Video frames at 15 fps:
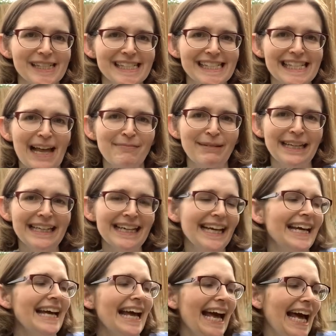sent me.
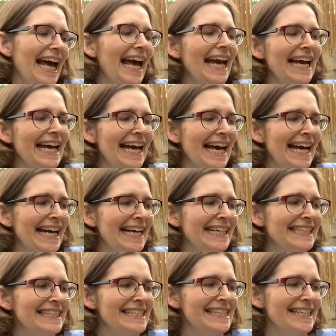
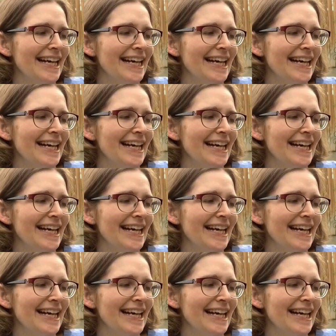And